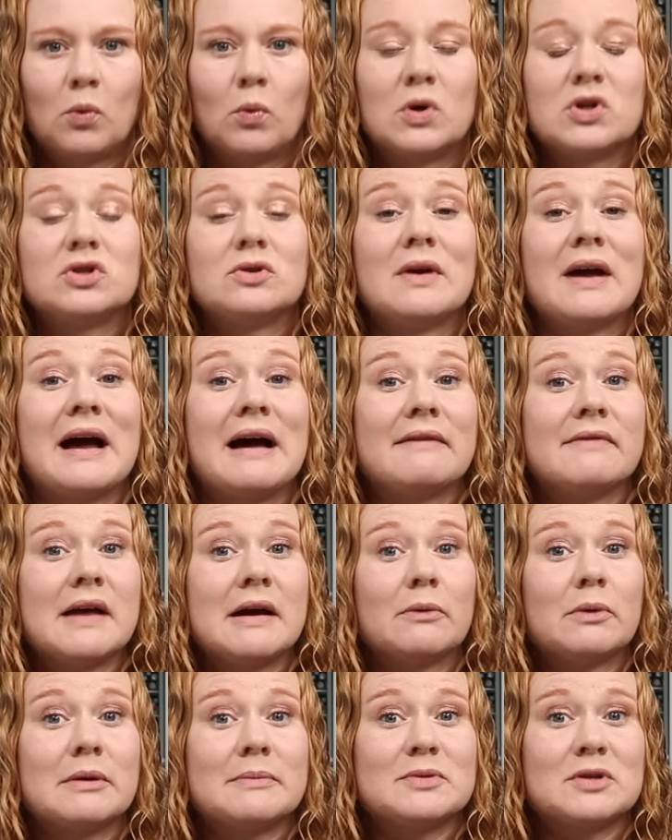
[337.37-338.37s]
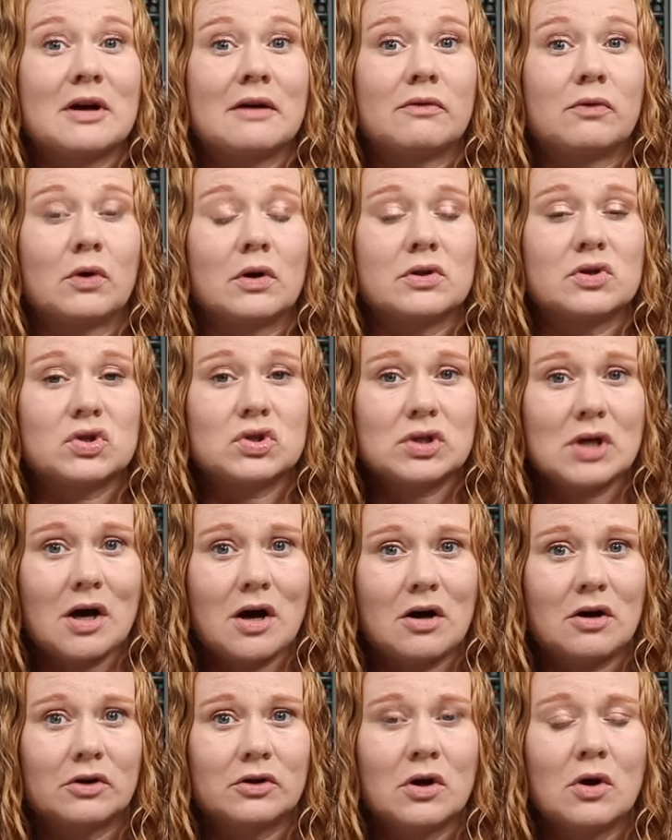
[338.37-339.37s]
Once you have that R I P software
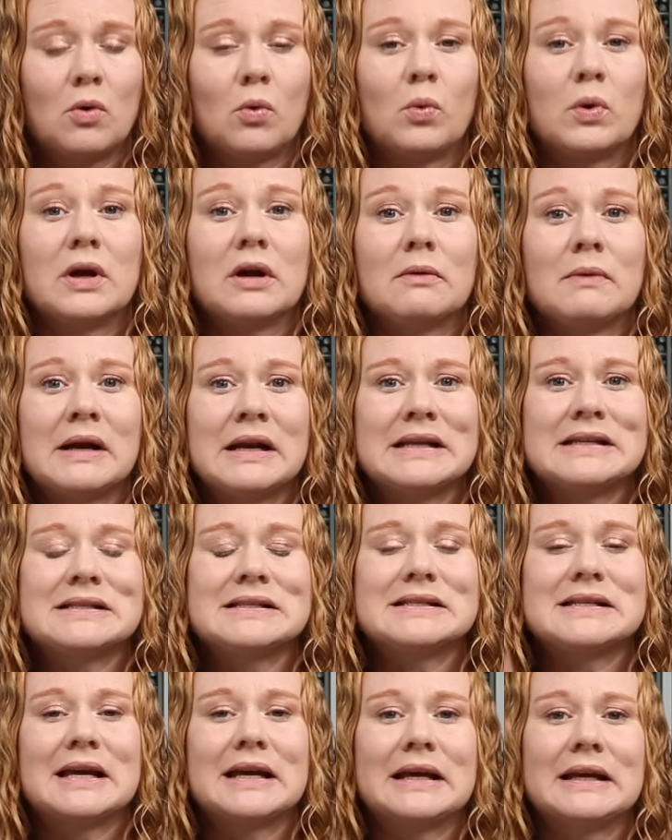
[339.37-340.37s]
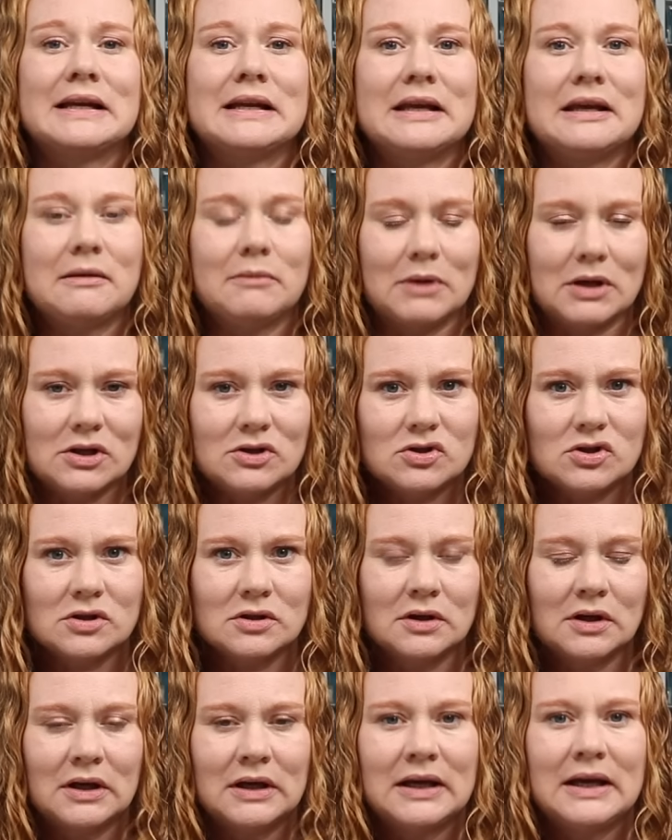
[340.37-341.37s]
installed, we are ready to take an
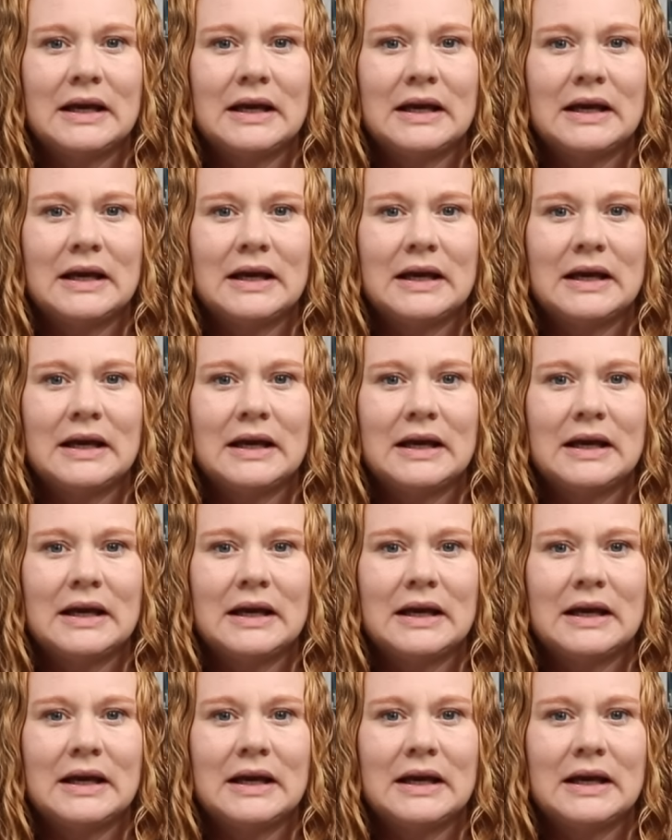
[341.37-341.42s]
image